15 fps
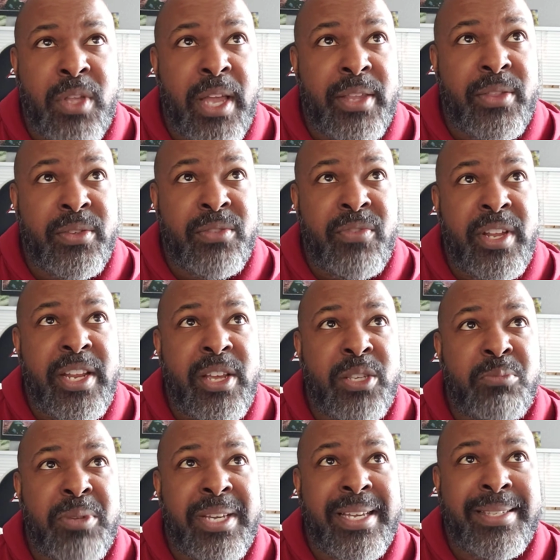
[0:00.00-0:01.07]
like those
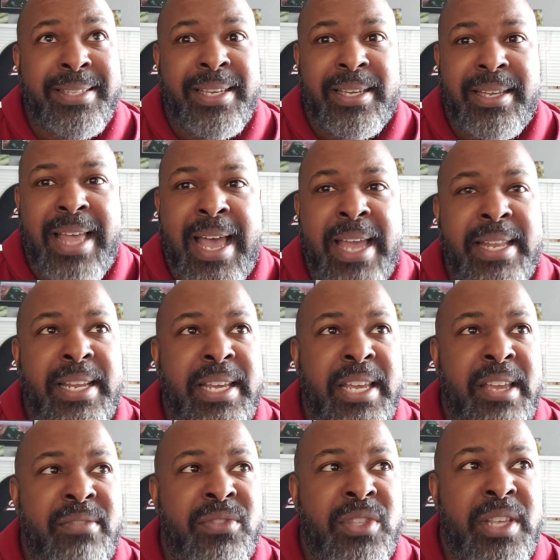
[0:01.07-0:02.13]
videos because it kind of
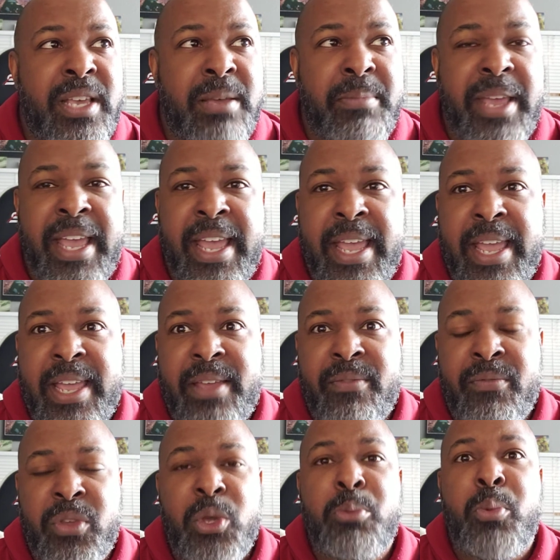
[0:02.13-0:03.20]
gives them a
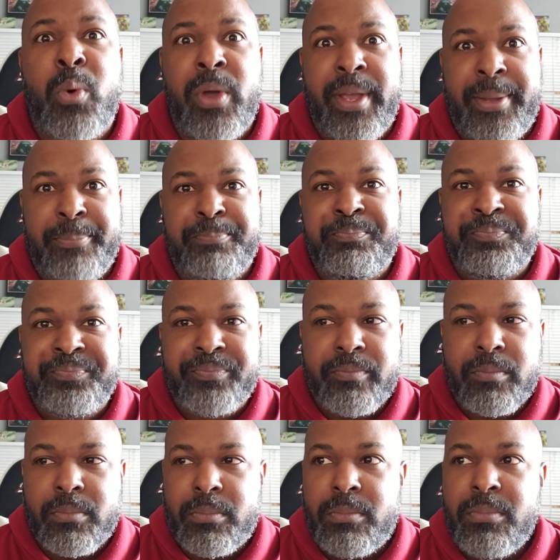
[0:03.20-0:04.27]
viewpoint
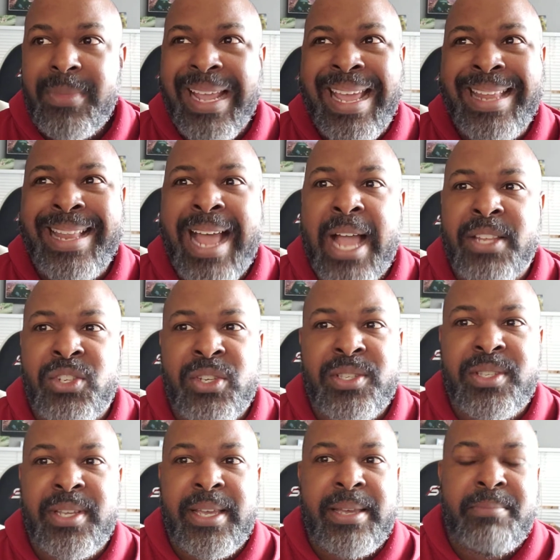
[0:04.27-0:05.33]
and not
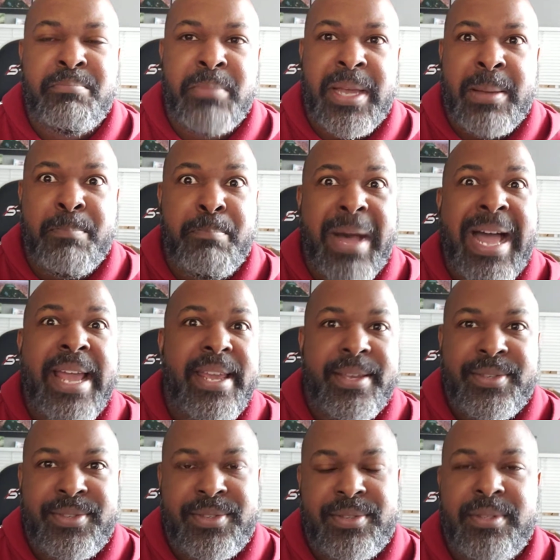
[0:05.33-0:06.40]
just a, a
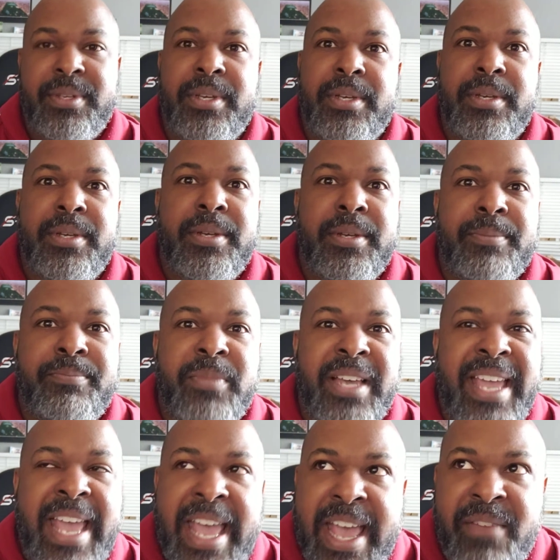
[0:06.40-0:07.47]
bias, a
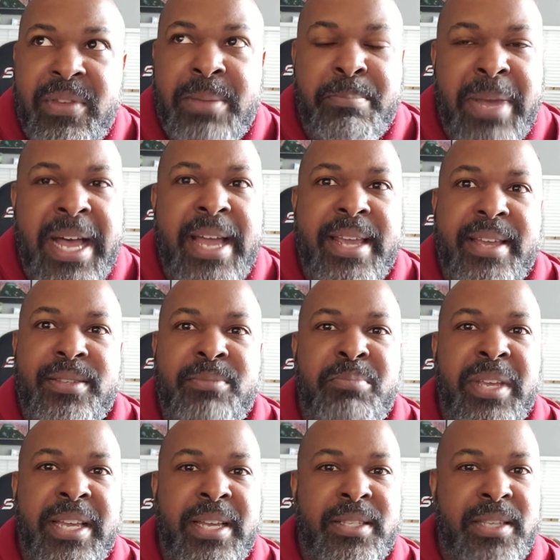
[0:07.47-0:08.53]
heavy bias
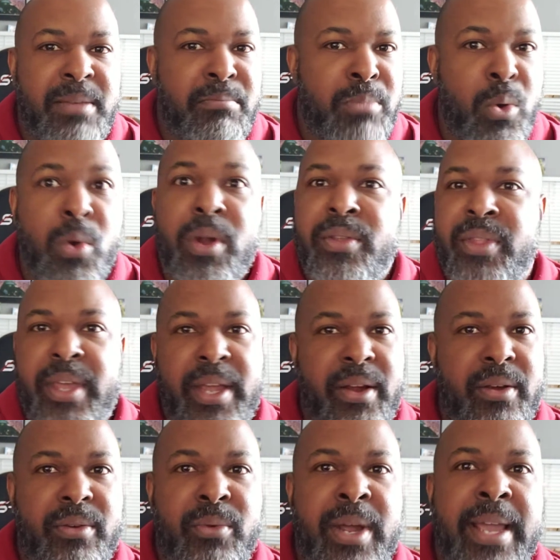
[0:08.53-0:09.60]
because I'm born
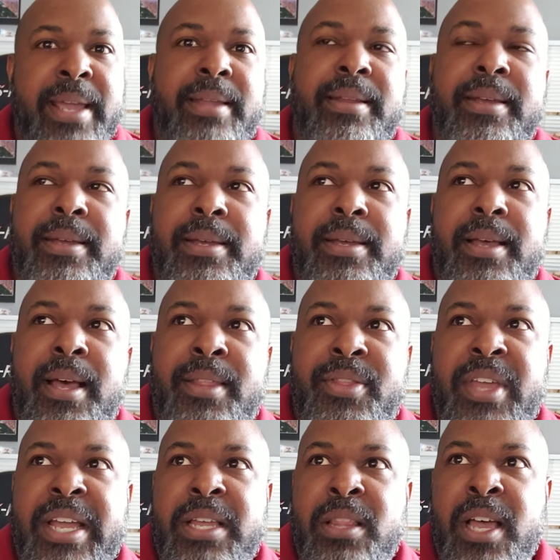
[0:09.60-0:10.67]
there, right? I
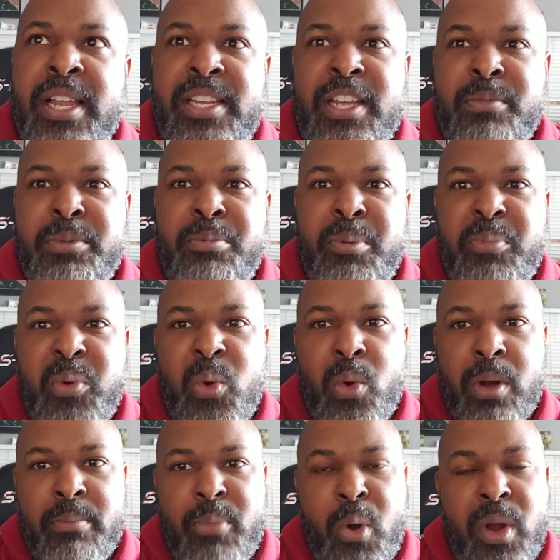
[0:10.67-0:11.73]
think a lot of times people who
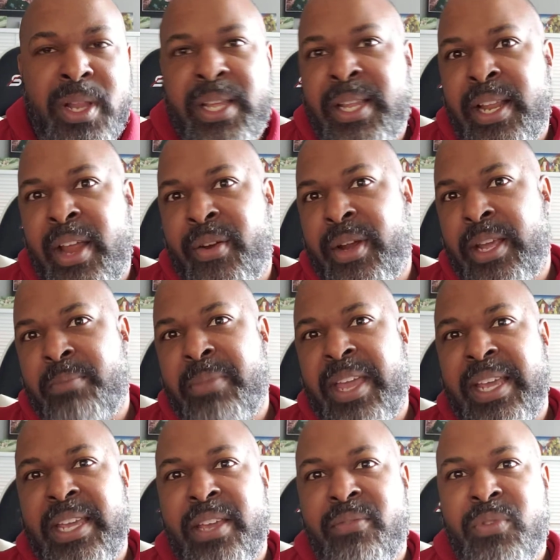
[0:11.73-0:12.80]
are born in an area
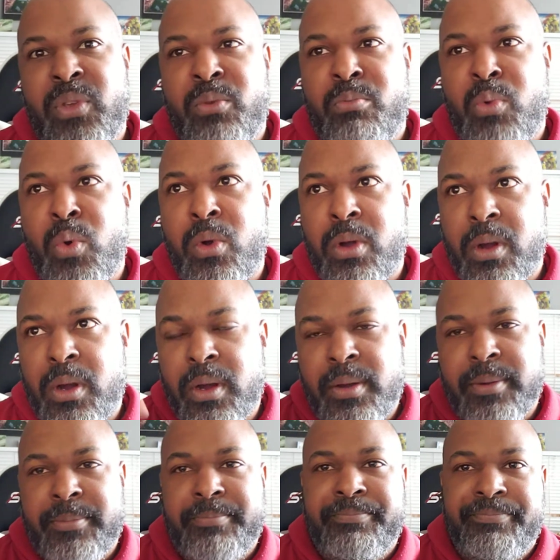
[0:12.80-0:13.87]
may give you more
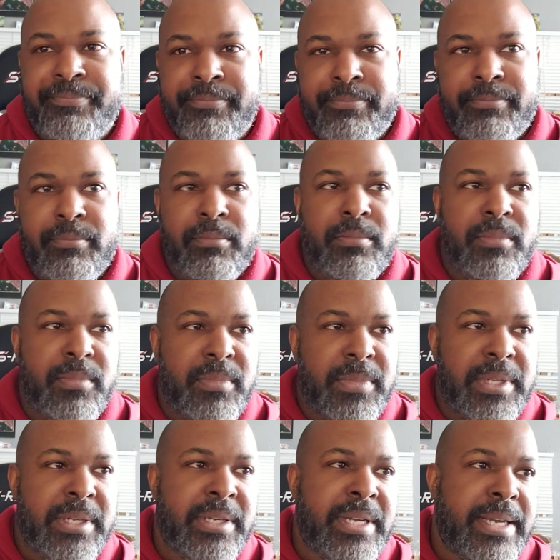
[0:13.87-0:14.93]

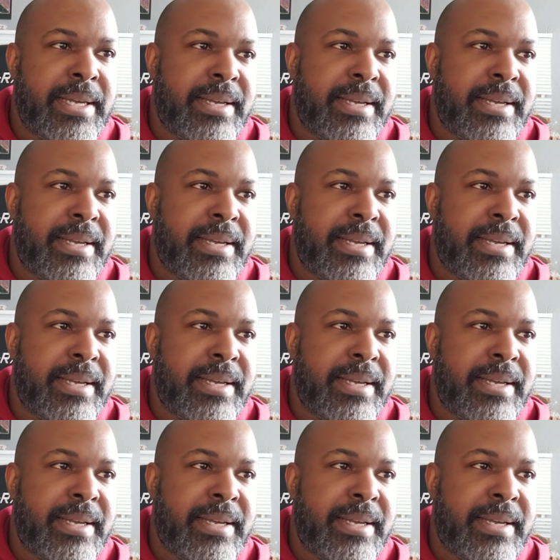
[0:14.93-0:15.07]
uh,